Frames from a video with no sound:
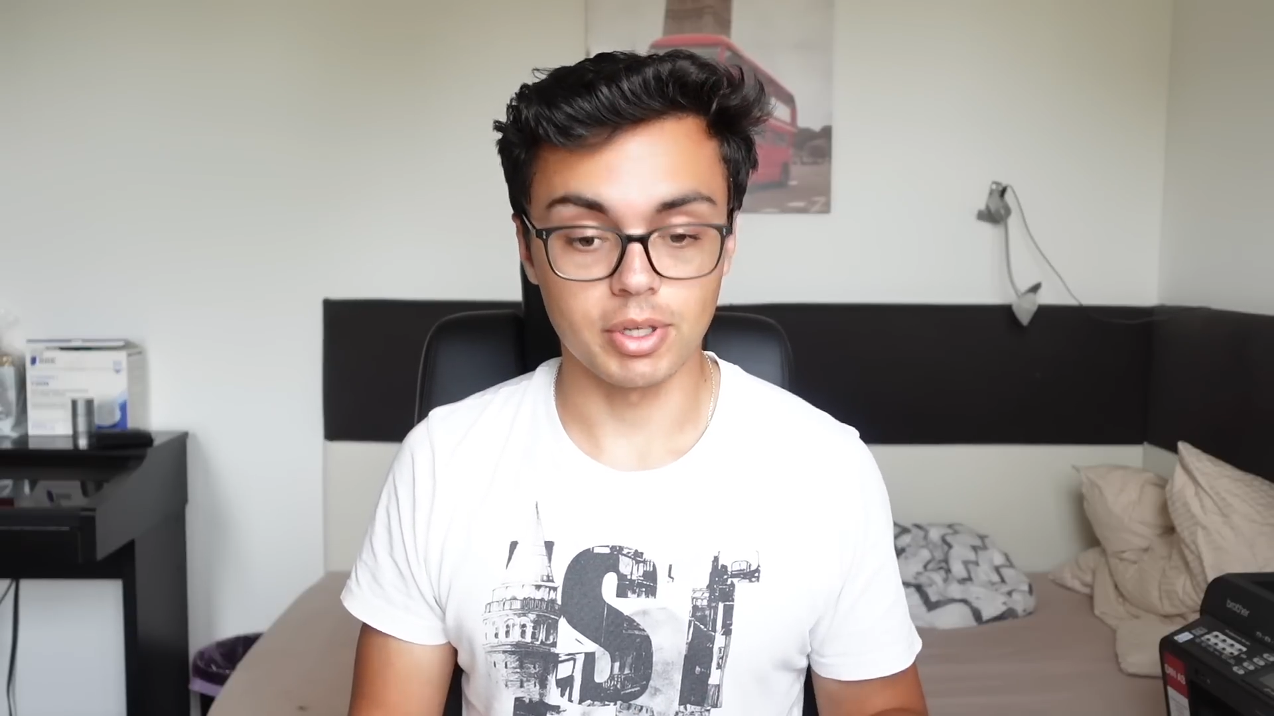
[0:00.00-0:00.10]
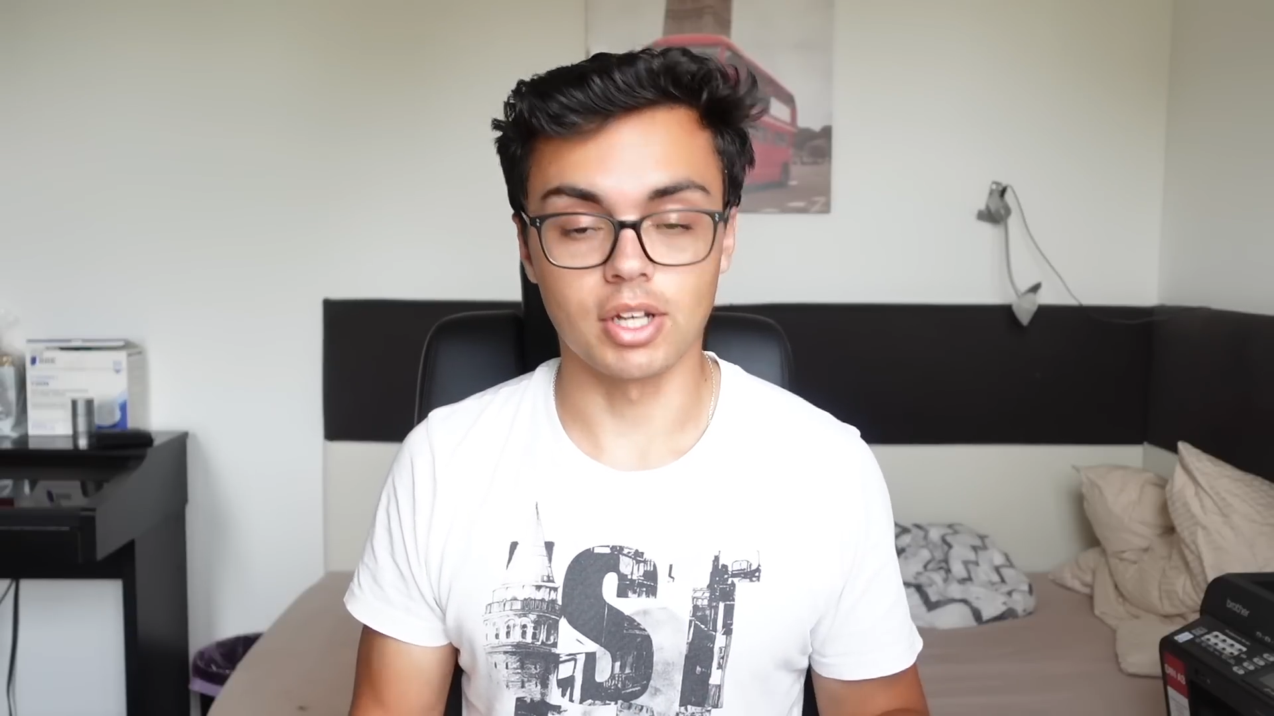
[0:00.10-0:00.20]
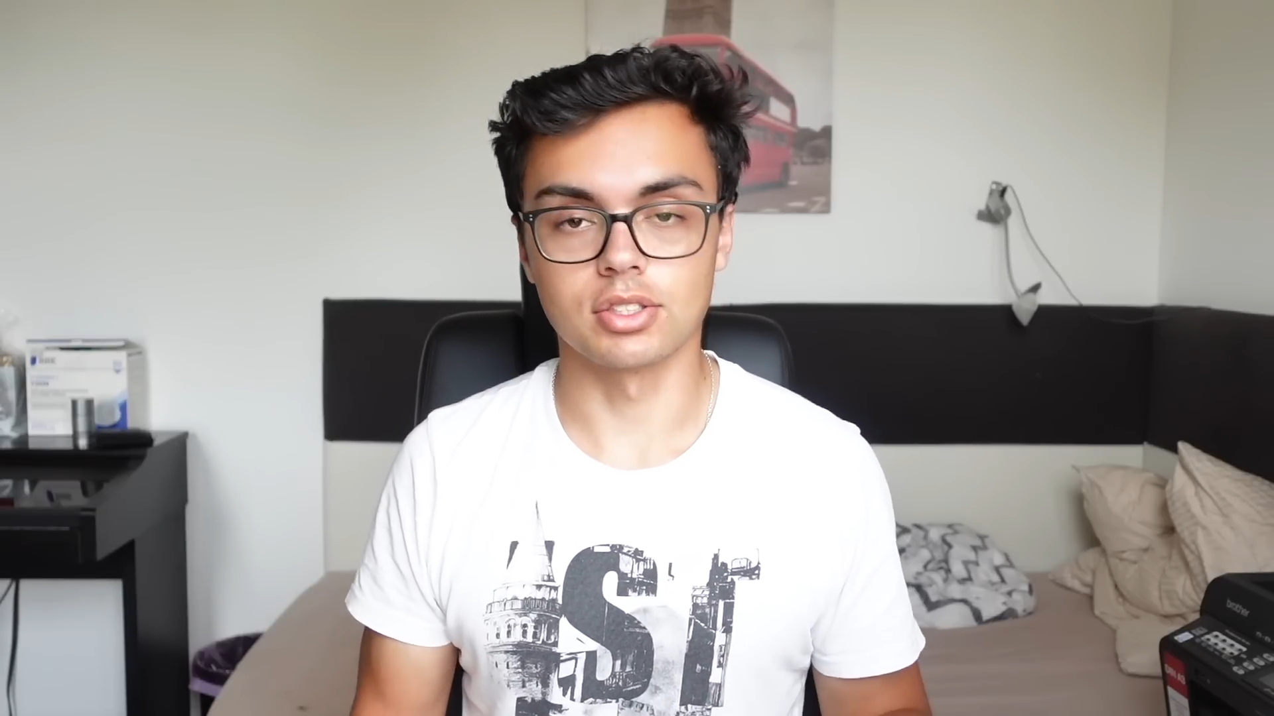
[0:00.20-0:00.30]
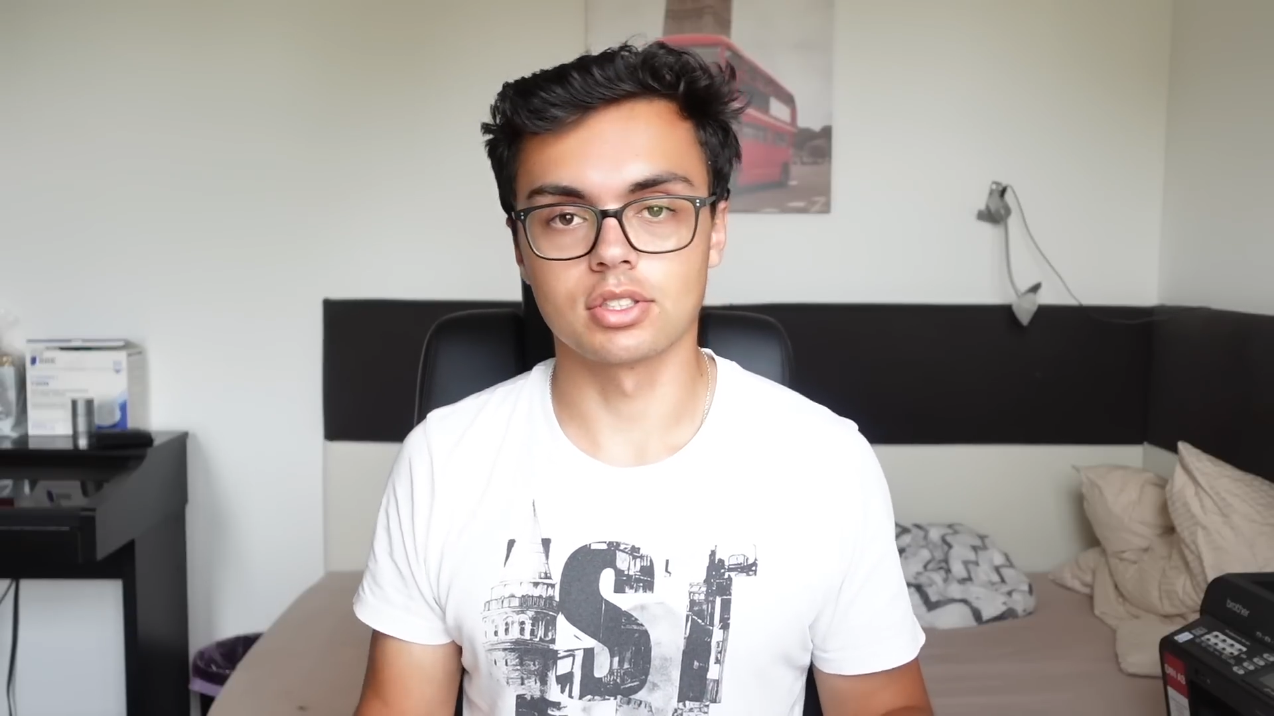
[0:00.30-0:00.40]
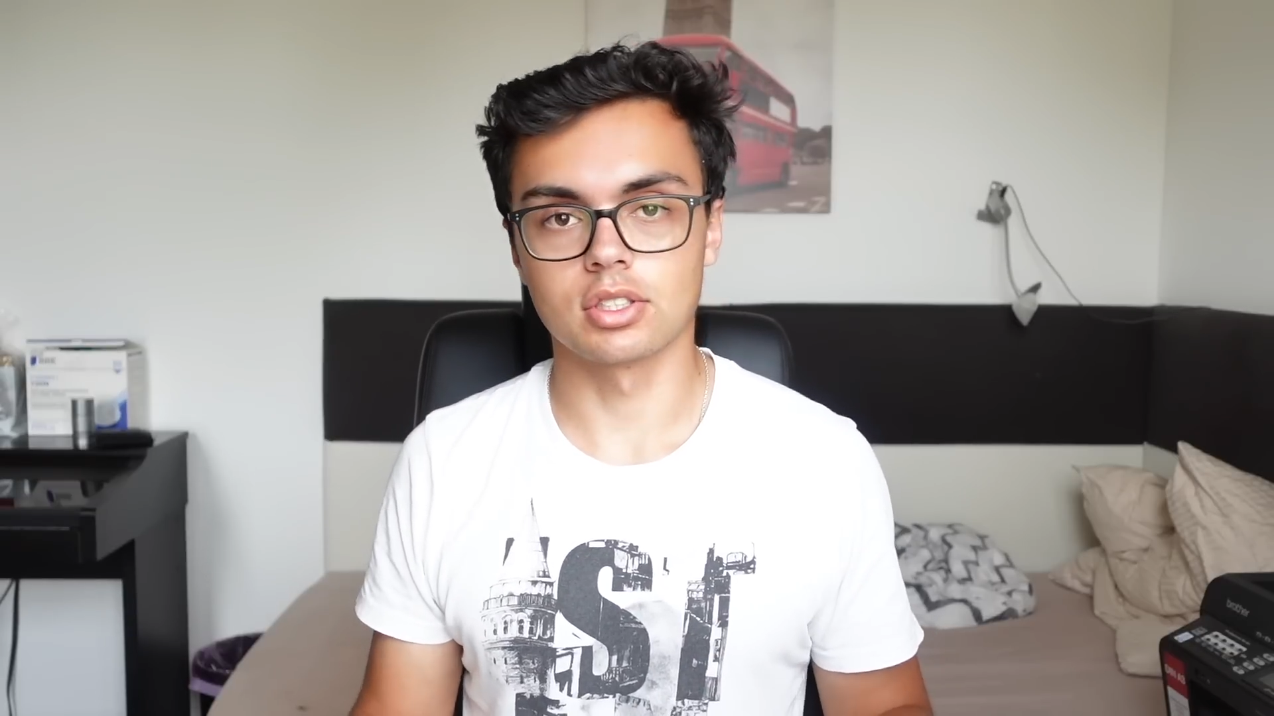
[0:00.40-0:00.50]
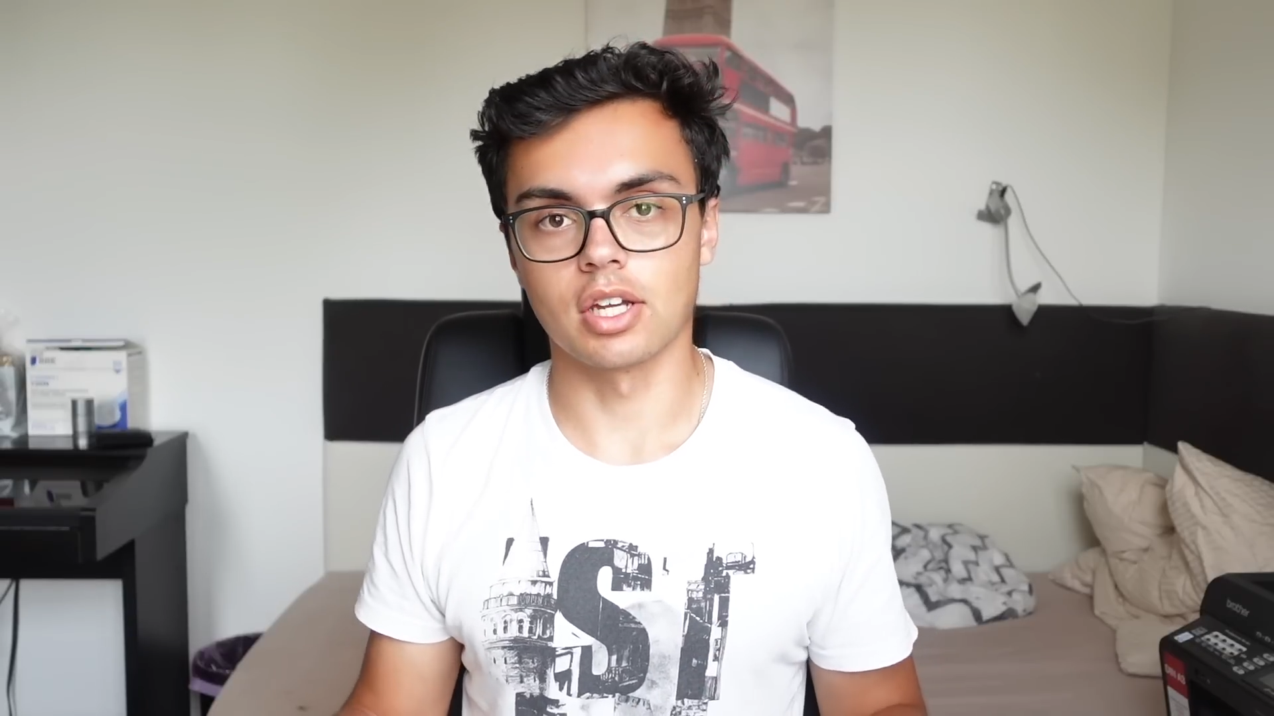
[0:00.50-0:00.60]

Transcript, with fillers: because